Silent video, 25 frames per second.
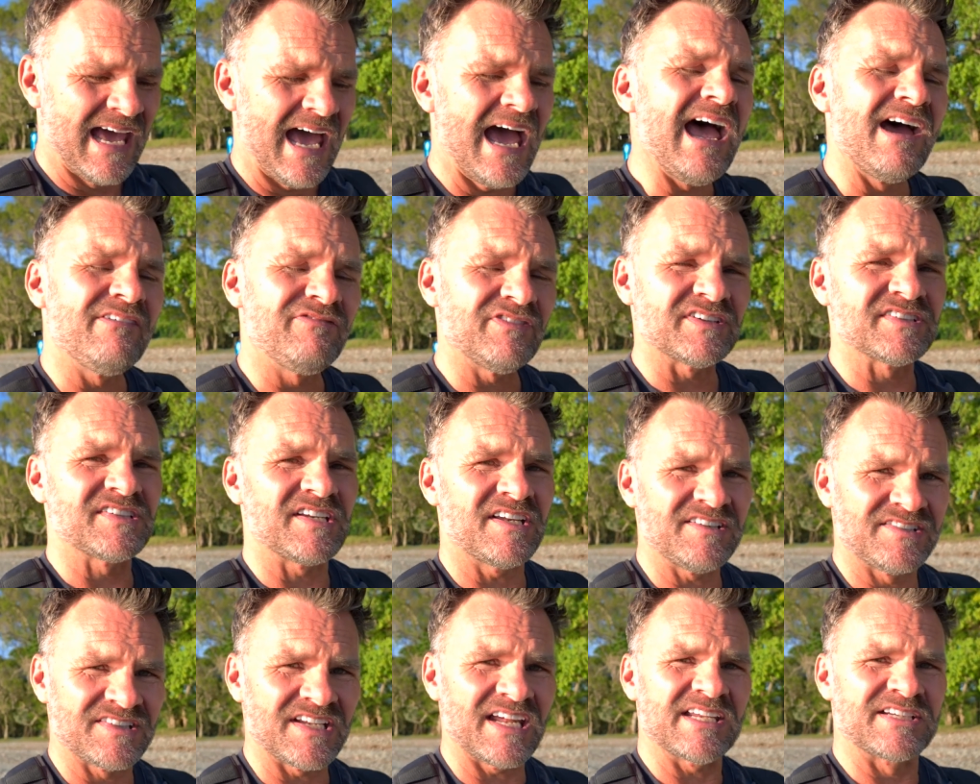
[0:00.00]
ever
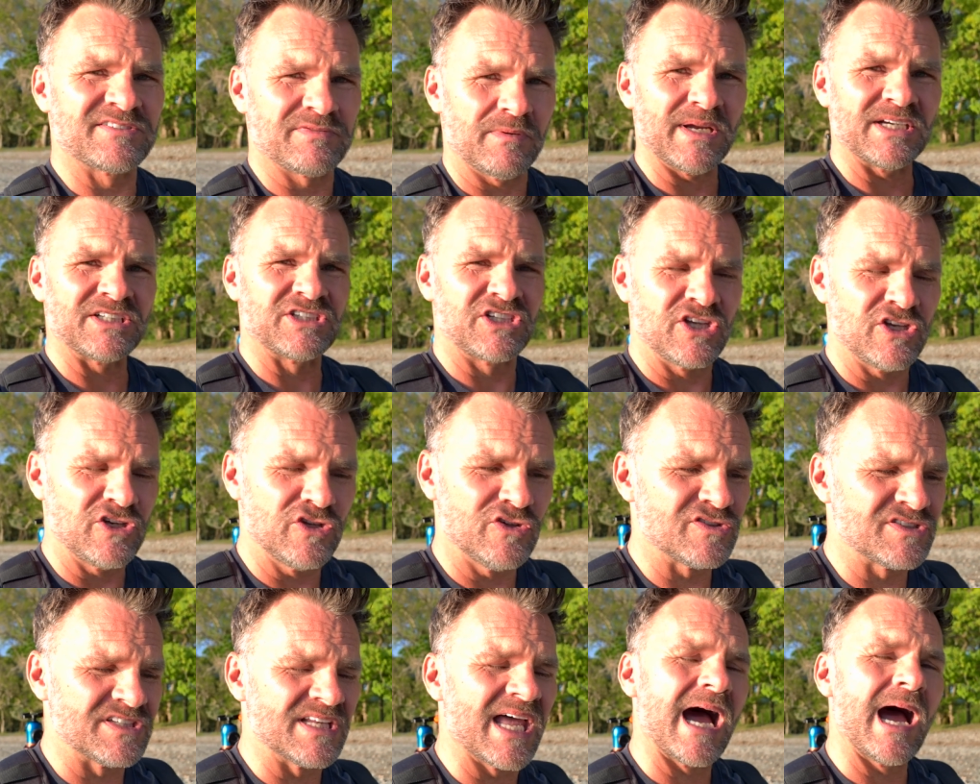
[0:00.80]
since I switched to
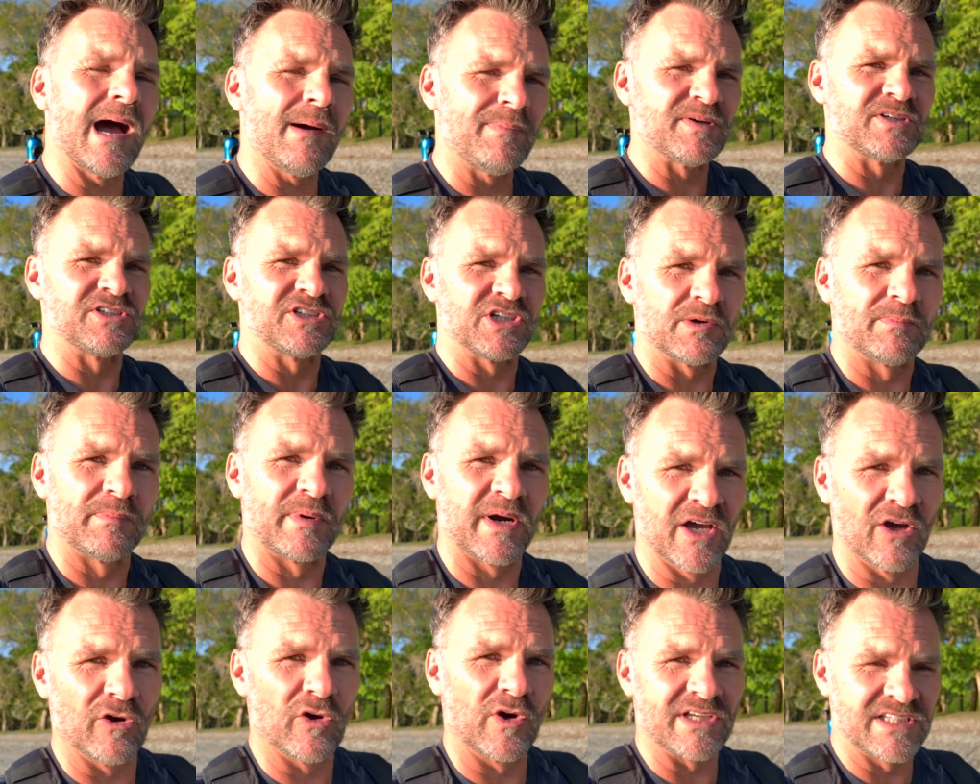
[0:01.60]
using aperture
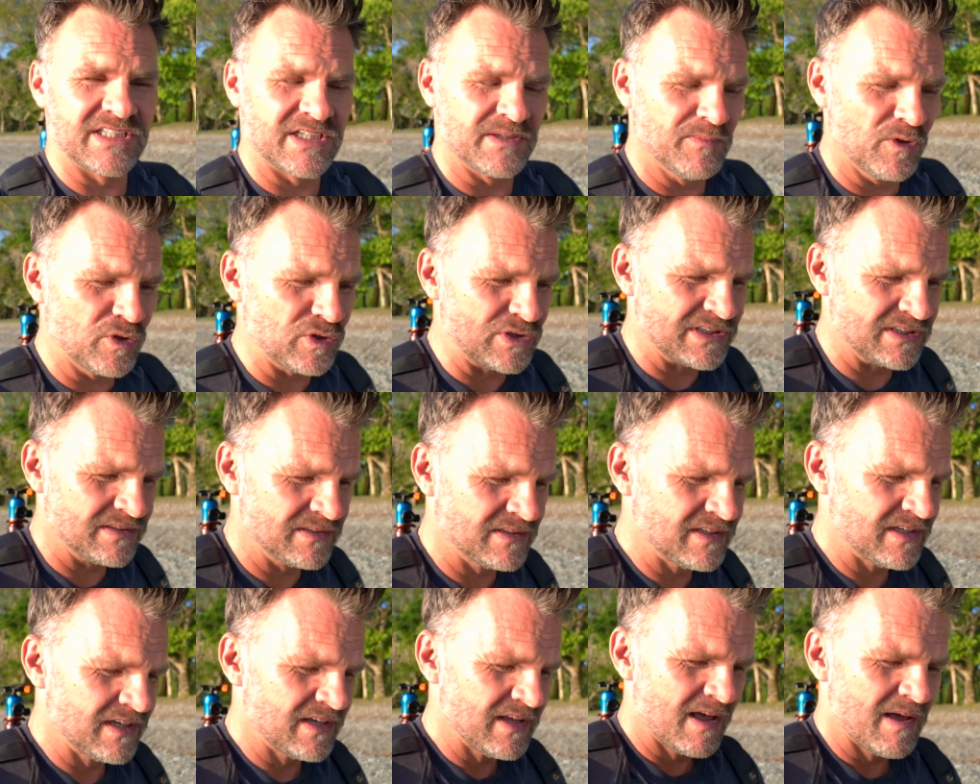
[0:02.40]
priority mode,
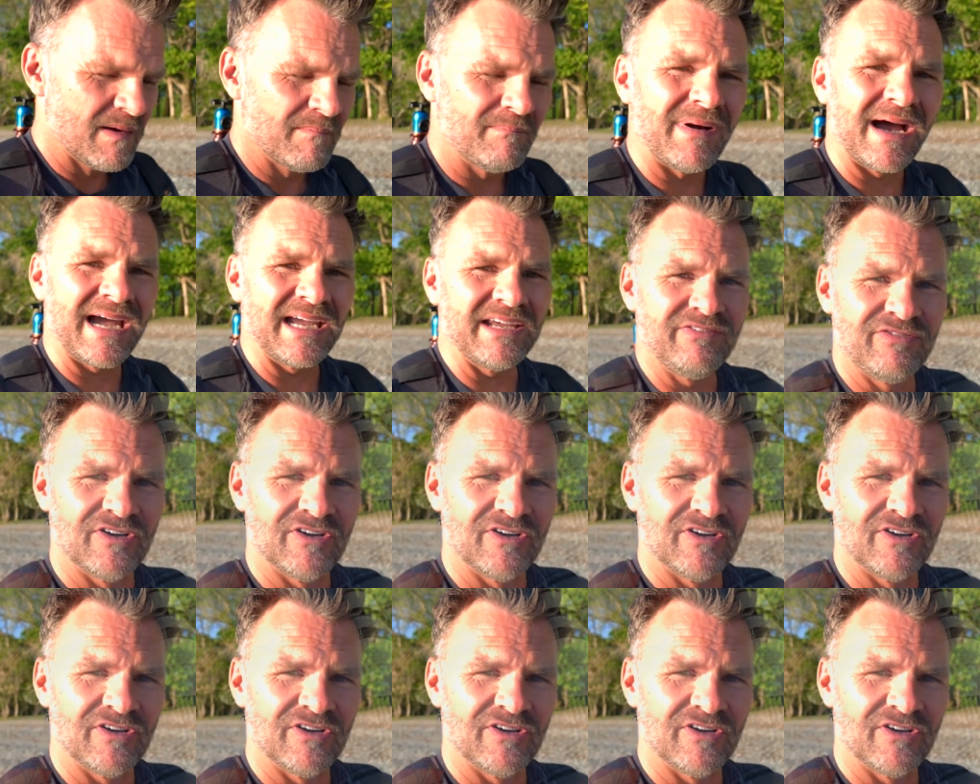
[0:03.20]
my